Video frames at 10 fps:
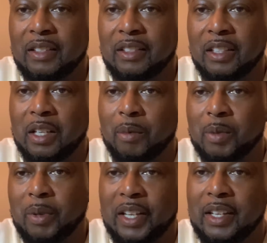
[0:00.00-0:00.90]
The numbers
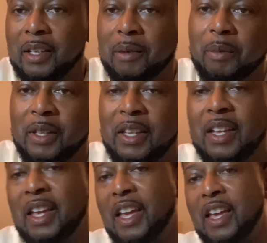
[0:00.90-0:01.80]
plate in them.
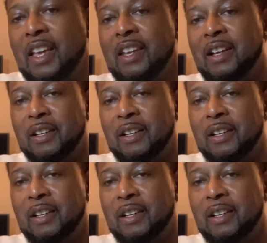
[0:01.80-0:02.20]
And